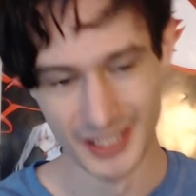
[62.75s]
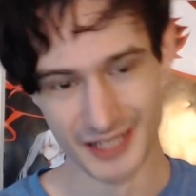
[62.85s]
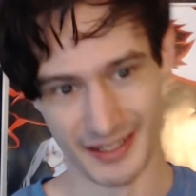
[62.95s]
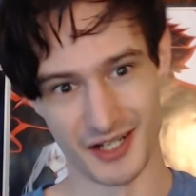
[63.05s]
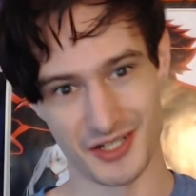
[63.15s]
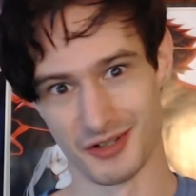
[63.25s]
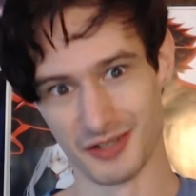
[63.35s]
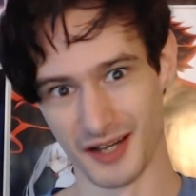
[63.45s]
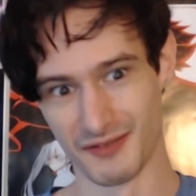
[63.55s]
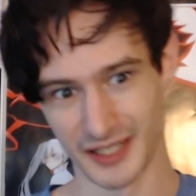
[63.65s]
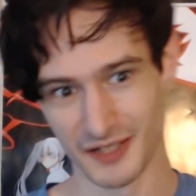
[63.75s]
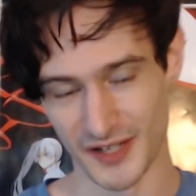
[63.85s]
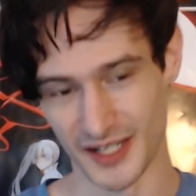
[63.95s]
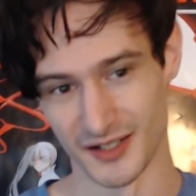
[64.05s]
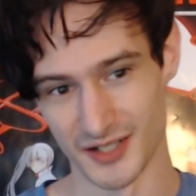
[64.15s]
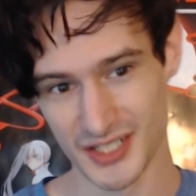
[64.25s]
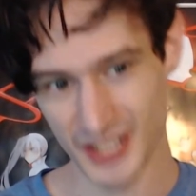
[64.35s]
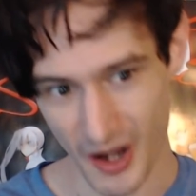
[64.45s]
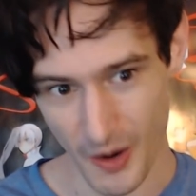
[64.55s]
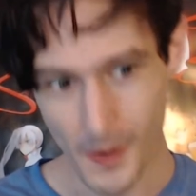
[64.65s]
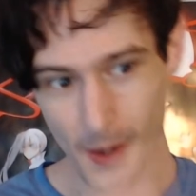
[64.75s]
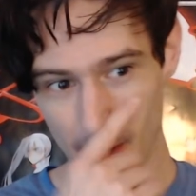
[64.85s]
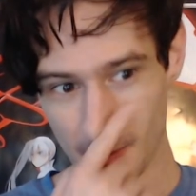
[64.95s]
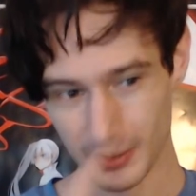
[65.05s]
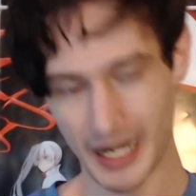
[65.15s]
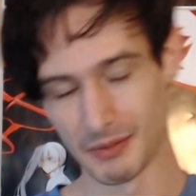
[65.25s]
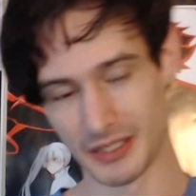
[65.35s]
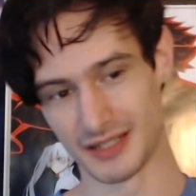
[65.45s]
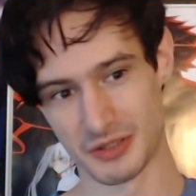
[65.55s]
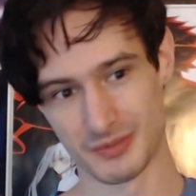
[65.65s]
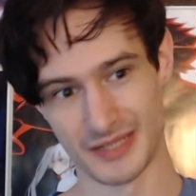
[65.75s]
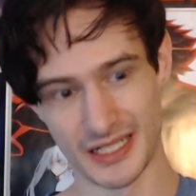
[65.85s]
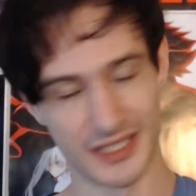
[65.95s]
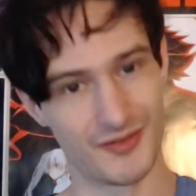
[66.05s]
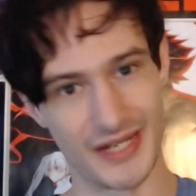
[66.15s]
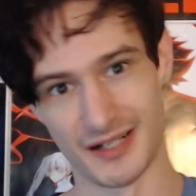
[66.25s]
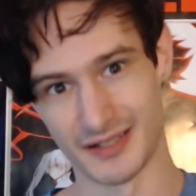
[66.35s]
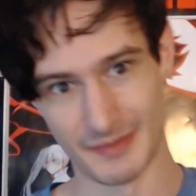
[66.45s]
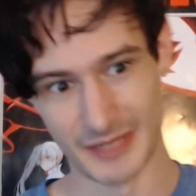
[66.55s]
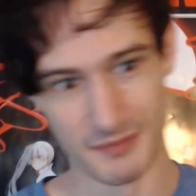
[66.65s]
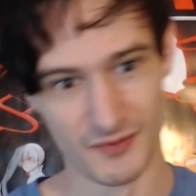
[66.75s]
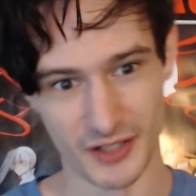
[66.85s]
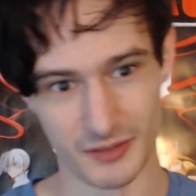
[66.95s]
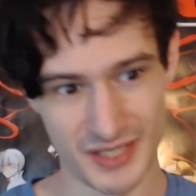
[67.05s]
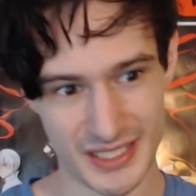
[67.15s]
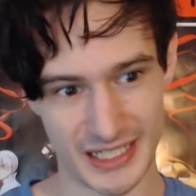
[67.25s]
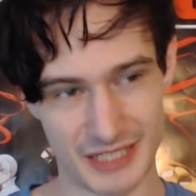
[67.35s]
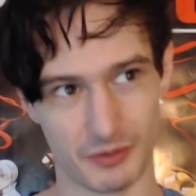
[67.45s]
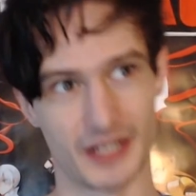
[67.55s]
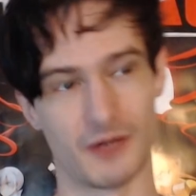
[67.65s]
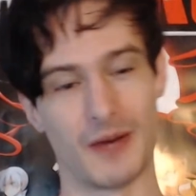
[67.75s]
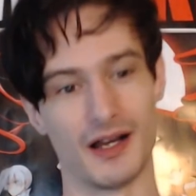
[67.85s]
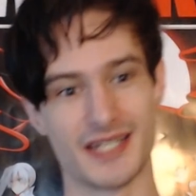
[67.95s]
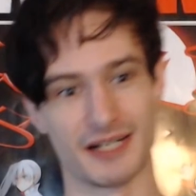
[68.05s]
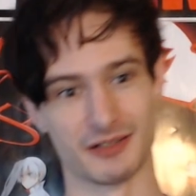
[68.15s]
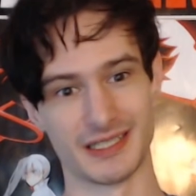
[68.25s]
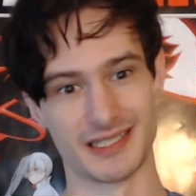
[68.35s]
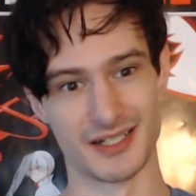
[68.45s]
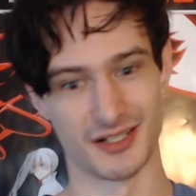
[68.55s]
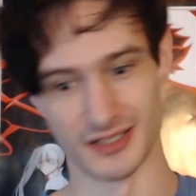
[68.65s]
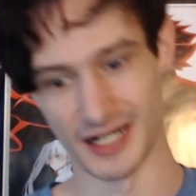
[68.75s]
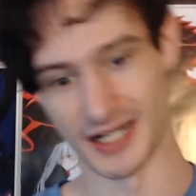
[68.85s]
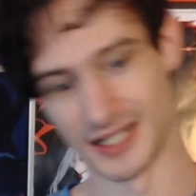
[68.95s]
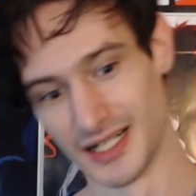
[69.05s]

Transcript: They also love cliffhangers. So probably this will be a cliffhanger coming up in Volume 6 where we're like, wow, is that really Cinder or not?